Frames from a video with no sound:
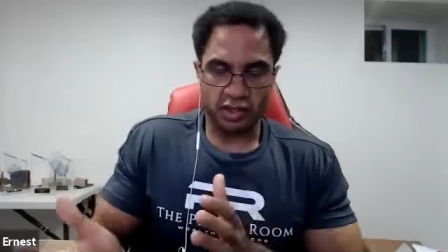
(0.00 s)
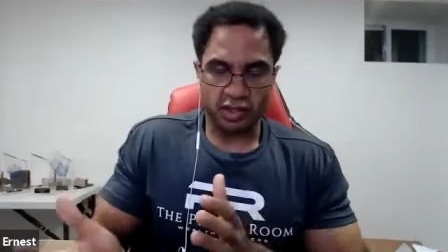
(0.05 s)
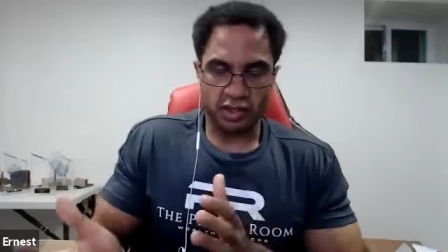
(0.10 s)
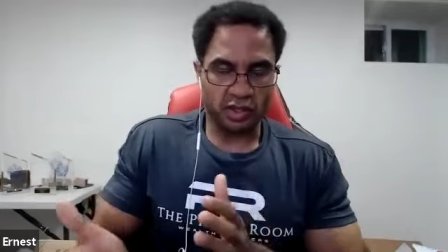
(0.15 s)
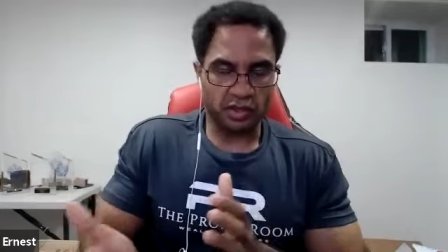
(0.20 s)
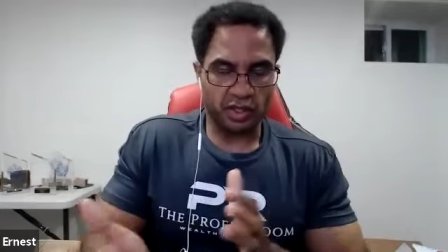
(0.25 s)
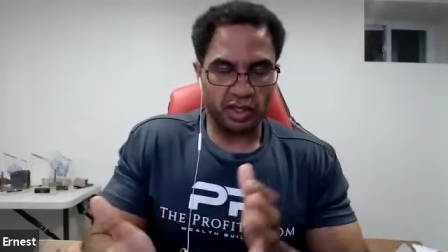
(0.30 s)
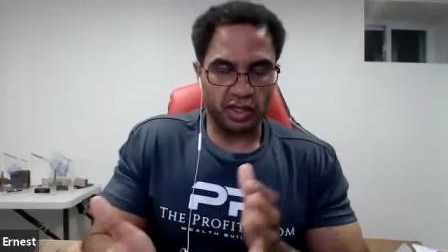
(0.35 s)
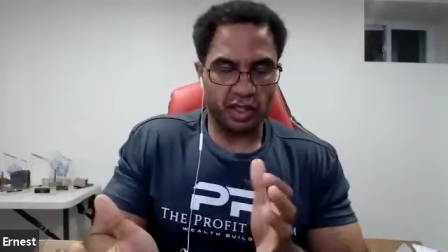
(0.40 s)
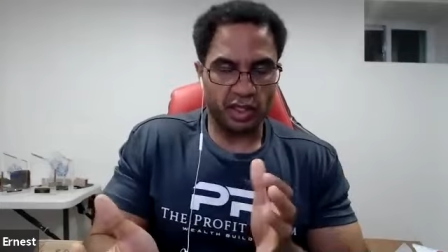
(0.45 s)

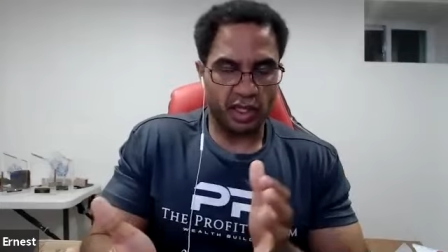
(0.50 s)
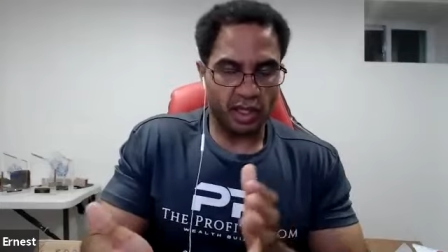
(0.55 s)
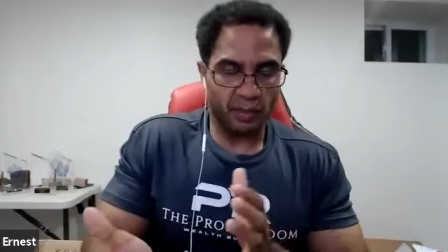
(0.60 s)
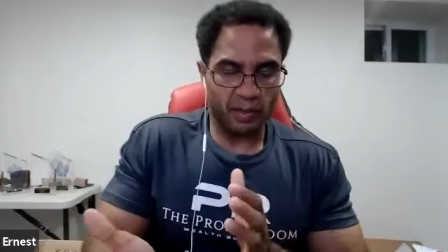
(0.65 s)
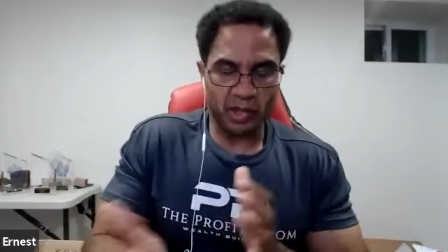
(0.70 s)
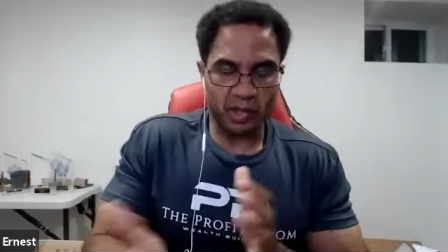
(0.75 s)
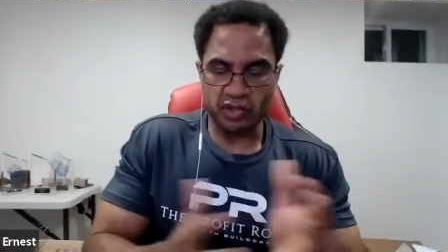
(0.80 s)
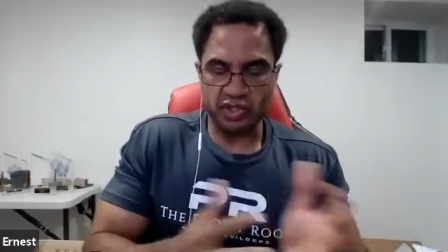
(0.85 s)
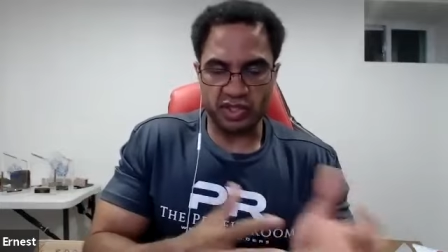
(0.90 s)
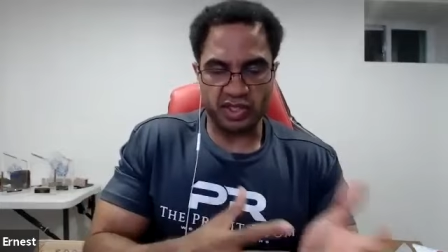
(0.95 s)
because you're learning
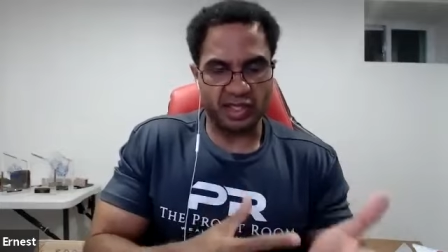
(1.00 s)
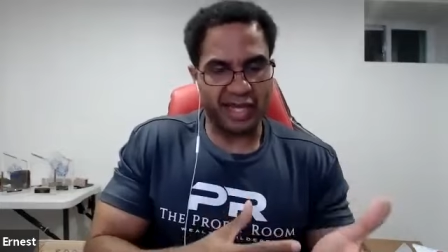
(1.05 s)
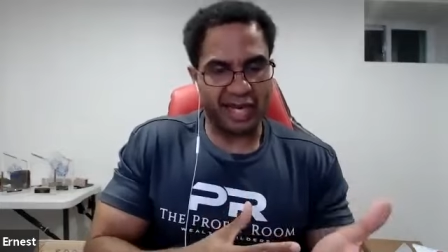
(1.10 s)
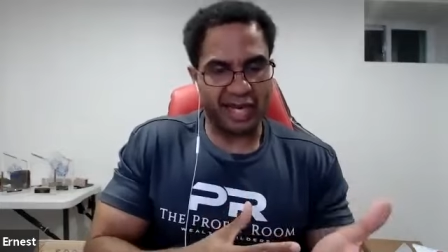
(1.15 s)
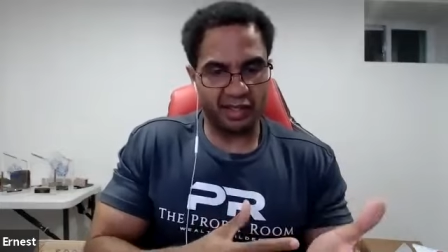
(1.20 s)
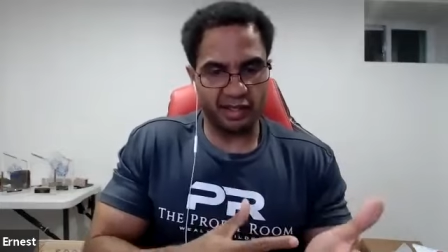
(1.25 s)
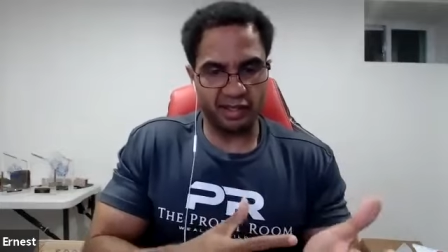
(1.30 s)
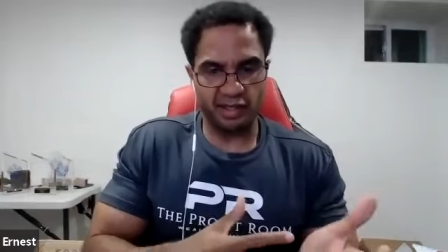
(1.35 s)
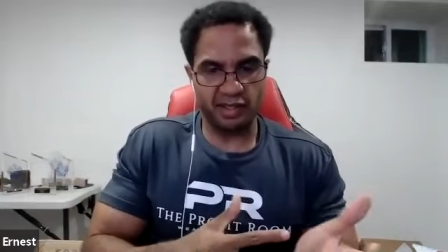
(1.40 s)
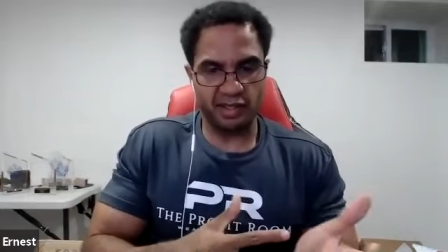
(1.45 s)
the
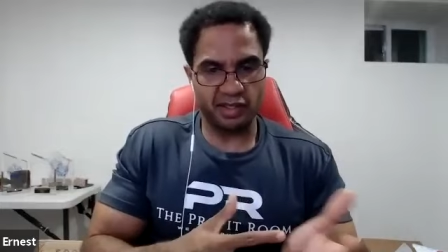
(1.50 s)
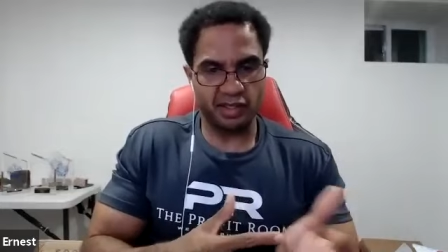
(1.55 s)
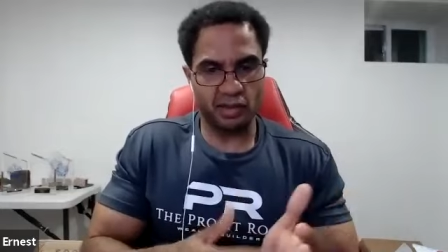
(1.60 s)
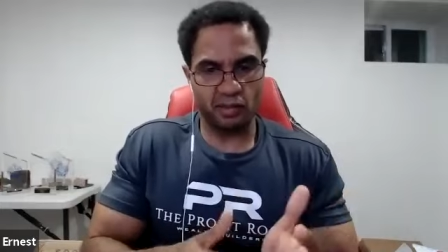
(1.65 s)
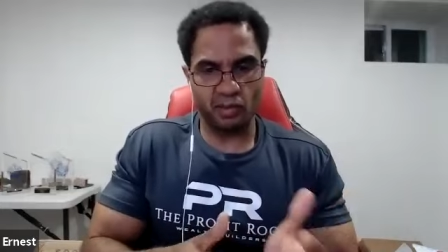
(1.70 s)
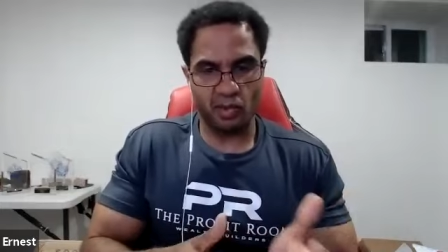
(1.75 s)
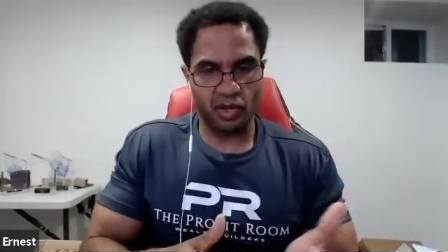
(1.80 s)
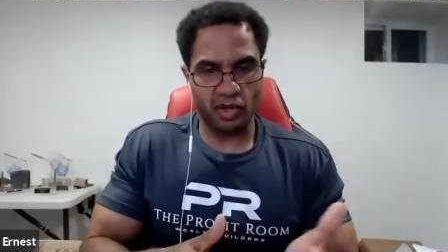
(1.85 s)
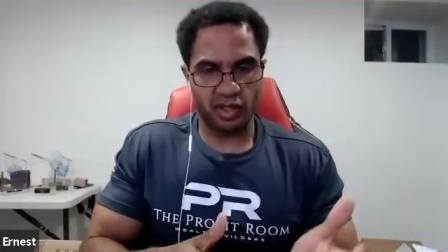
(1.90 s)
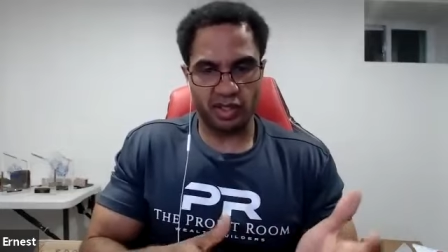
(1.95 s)

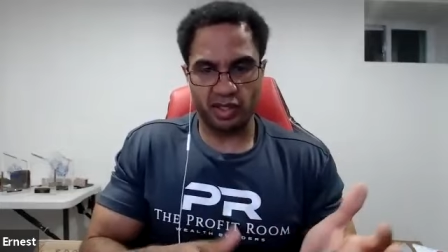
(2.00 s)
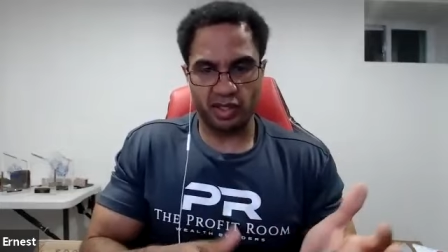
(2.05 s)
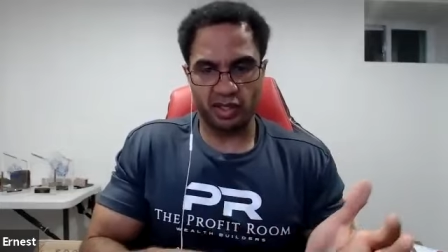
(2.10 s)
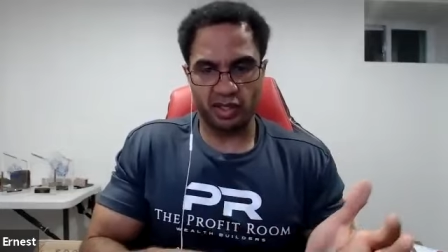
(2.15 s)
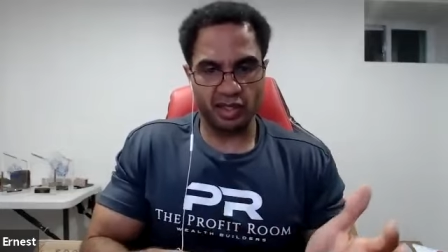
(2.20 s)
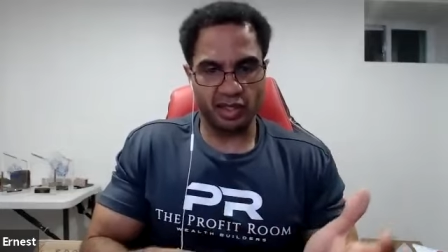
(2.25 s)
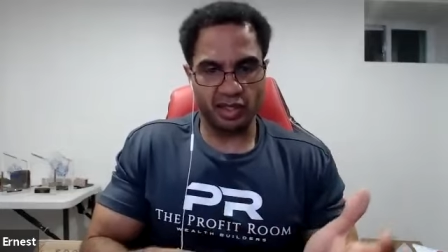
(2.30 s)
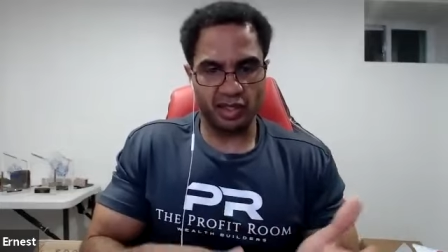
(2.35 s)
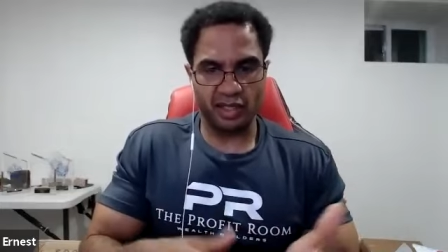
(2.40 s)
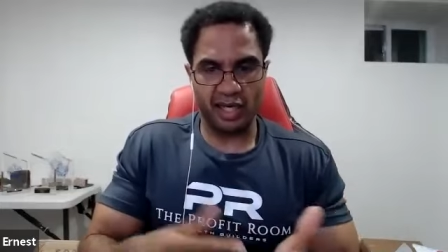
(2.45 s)
personalities of the
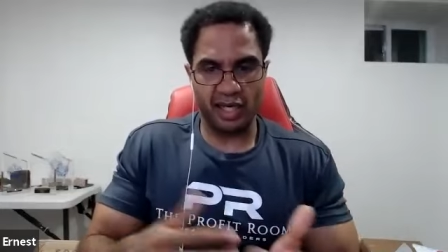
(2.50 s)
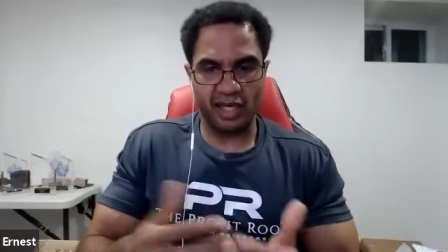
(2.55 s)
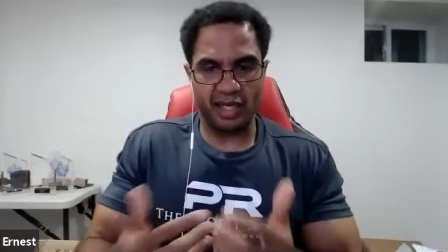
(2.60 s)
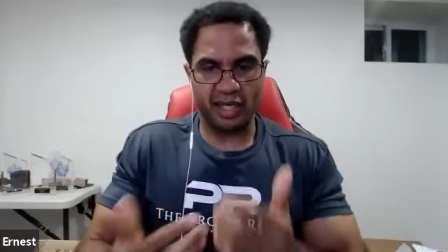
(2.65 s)
market.